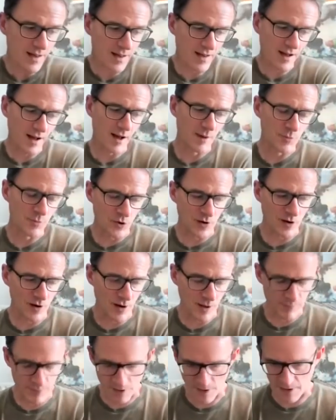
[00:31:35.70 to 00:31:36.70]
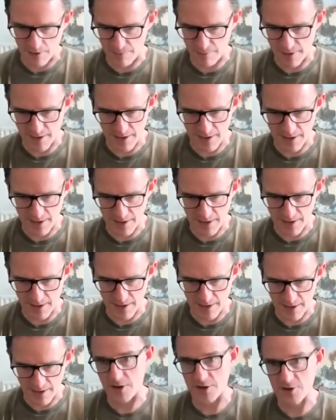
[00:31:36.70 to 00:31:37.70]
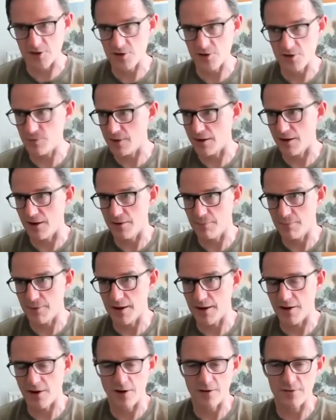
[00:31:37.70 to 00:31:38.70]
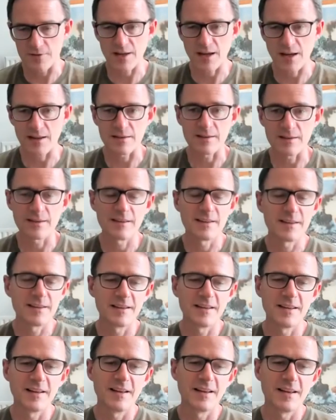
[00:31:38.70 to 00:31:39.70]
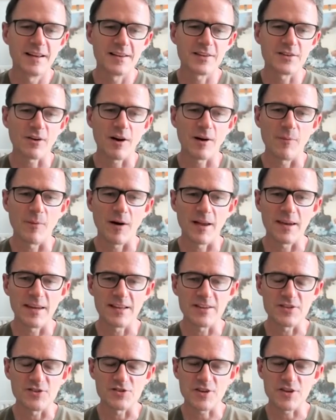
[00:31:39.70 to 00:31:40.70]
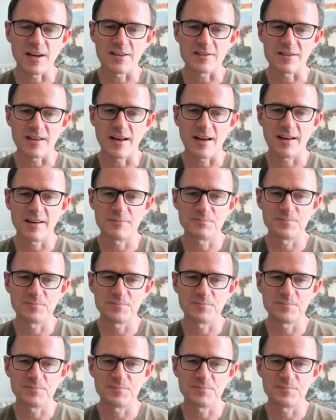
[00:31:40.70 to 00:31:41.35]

going to bed at midnight when I should be going to bed at 10:30. So I need to change that.